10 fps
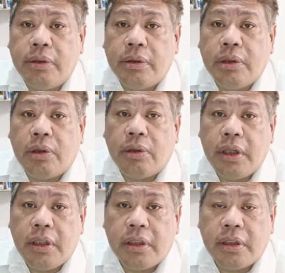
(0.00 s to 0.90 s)
So
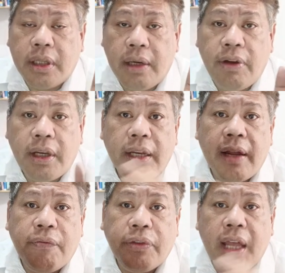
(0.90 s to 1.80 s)
it's given
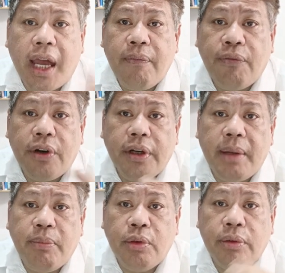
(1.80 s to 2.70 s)
enough time for
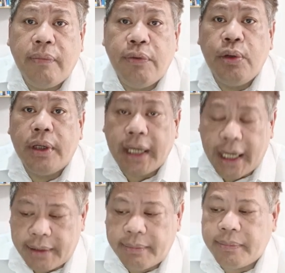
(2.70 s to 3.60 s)
them to review
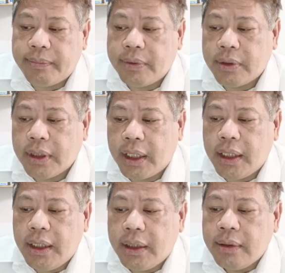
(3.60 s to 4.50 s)
again. Okay?